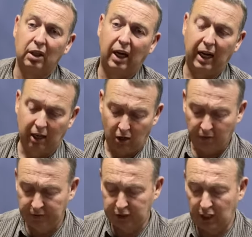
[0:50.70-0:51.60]
uh,
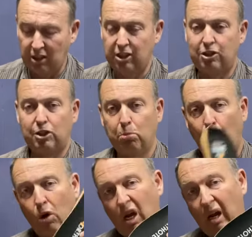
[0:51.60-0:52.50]
obviously this is
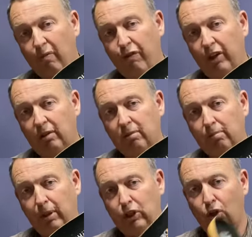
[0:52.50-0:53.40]
more comfort,
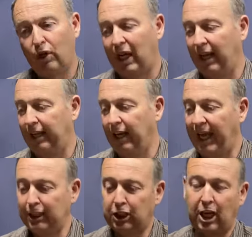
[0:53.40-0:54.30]
but you're getting
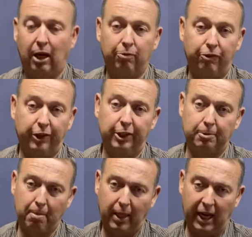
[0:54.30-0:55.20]
less comfort
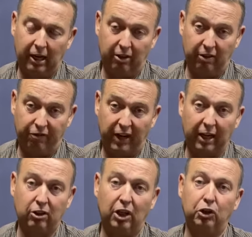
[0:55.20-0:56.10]
out of the
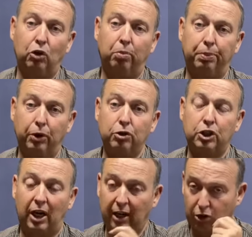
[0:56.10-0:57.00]
fact that your
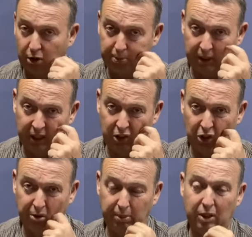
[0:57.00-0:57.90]
boots are crippling
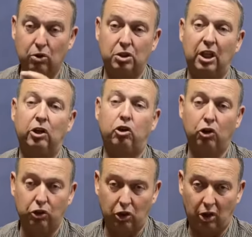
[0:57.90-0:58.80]
you because they're
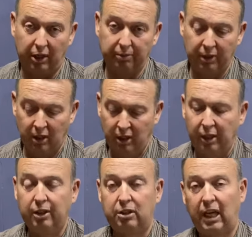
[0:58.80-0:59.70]
too tight.
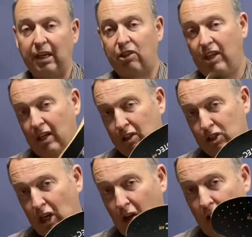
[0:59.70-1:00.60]
Take the inner
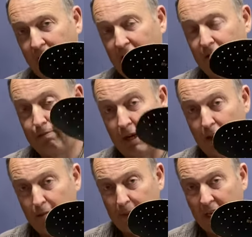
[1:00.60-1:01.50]
sole out of
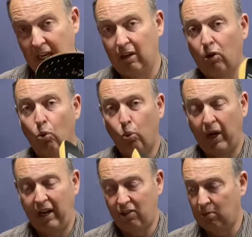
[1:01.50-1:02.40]
both pair,
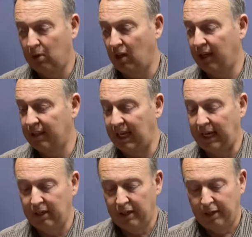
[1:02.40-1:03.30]
wear them like
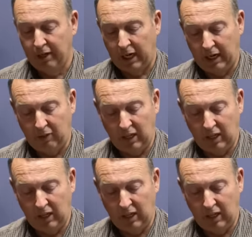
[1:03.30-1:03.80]
that, and